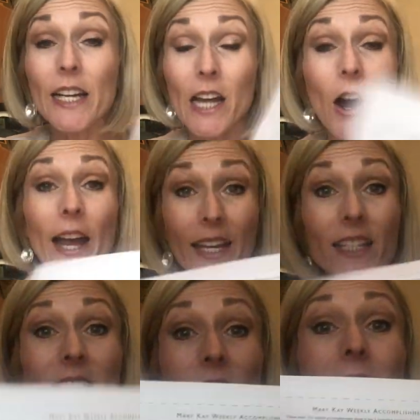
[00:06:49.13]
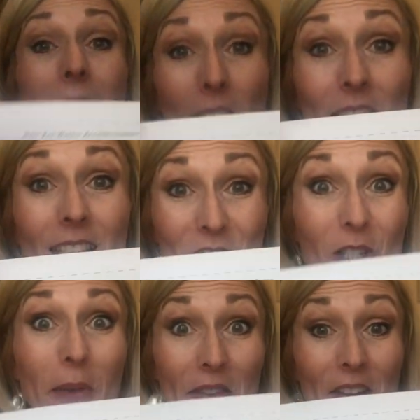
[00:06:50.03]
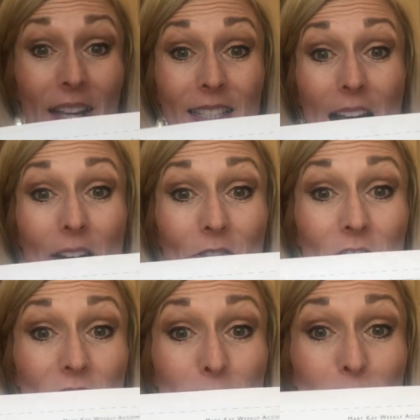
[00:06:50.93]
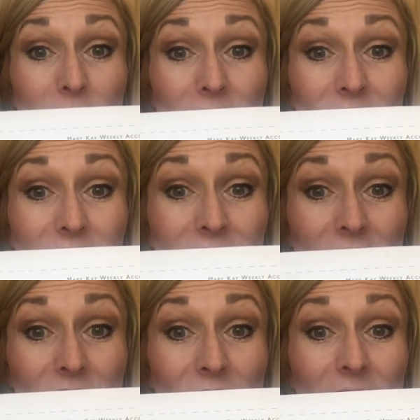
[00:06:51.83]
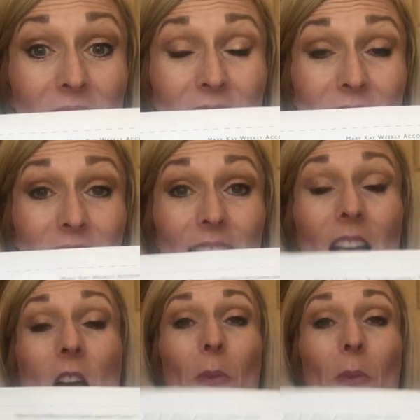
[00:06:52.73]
Now, I can still add this to my face average and put down 6 faces,